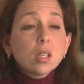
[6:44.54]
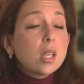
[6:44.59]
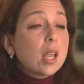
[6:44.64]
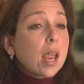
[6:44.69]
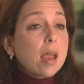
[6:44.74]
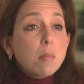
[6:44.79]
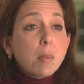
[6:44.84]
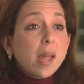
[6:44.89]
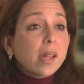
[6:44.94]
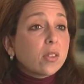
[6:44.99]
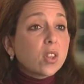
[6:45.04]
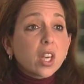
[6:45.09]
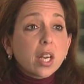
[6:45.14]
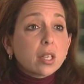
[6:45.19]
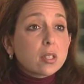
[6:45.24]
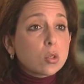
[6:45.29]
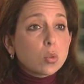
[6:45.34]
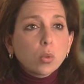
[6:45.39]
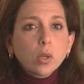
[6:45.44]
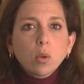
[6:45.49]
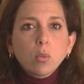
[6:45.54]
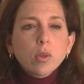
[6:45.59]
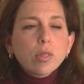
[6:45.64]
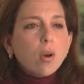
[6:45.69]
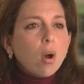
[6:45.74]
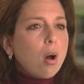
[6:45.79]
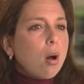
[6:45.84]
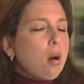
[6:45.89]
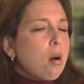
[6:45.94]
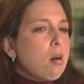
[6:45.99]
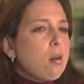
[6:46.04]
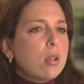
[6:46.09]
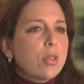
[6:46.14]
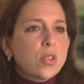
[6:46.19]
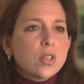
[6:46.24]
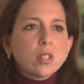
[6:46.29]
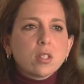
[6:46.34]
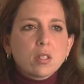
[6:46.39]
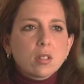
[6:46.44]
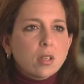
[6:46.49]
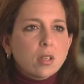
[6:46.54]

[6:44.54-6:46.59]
And he came back the next week with all this